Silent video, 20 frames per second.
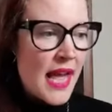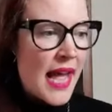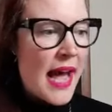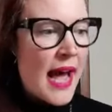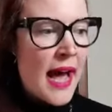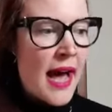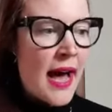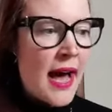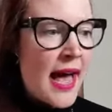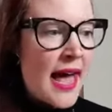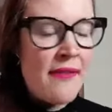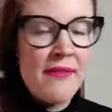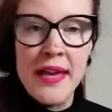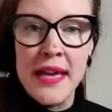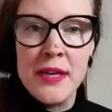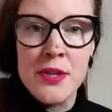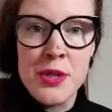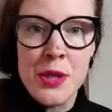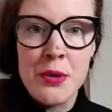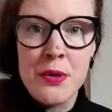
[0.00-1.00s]
uh, having
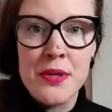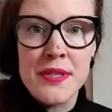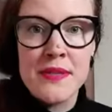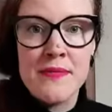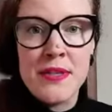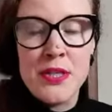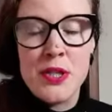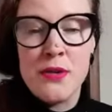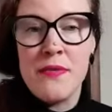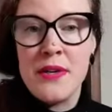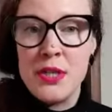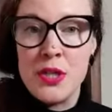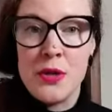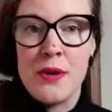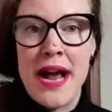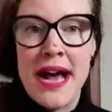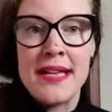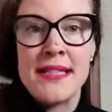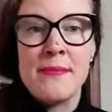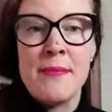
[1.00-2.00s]
intercourse with, you, with your
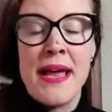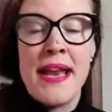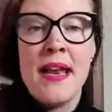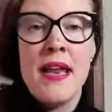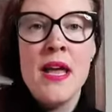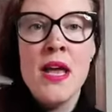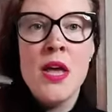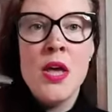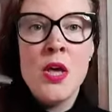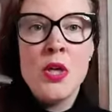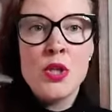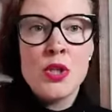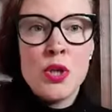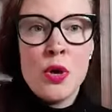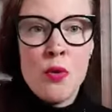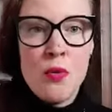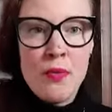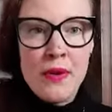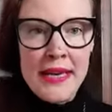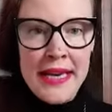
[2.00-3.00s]
husband.
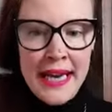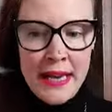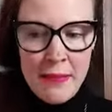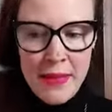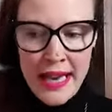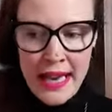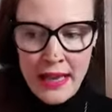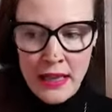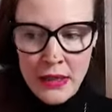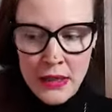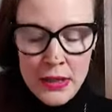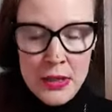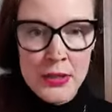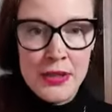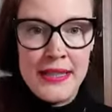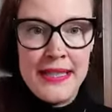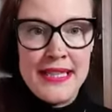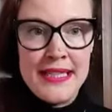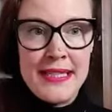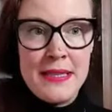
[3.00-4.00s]
So there can be like
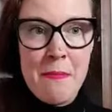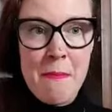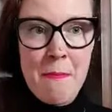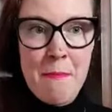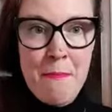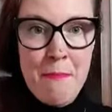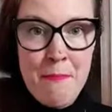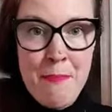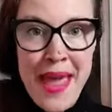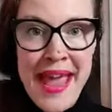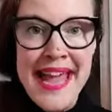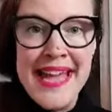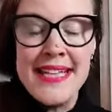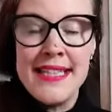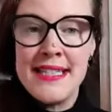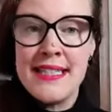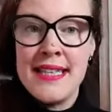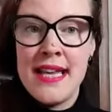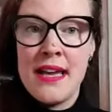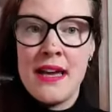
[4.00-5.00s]
little this
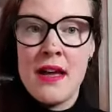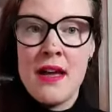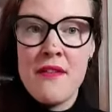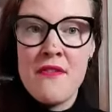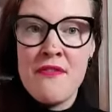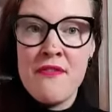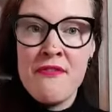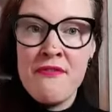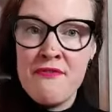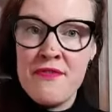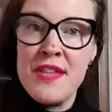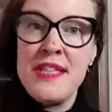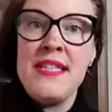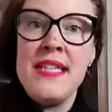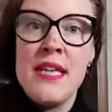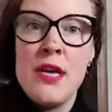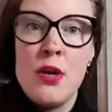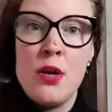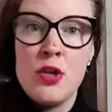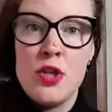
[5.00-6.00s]
basic
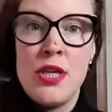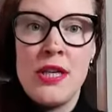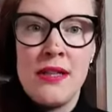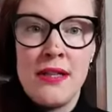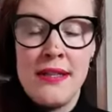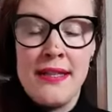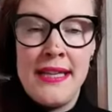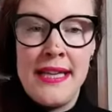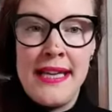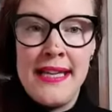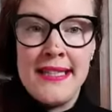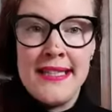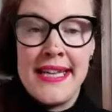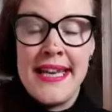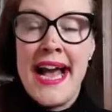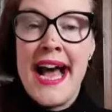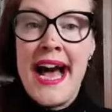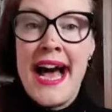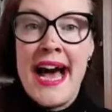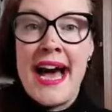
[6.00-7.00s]
physiological needs that
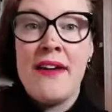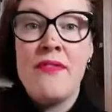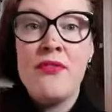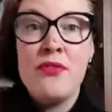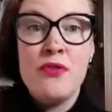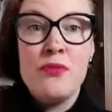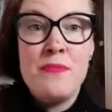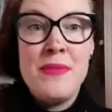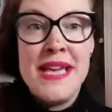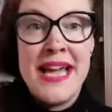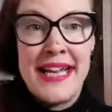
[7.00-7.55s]
have to be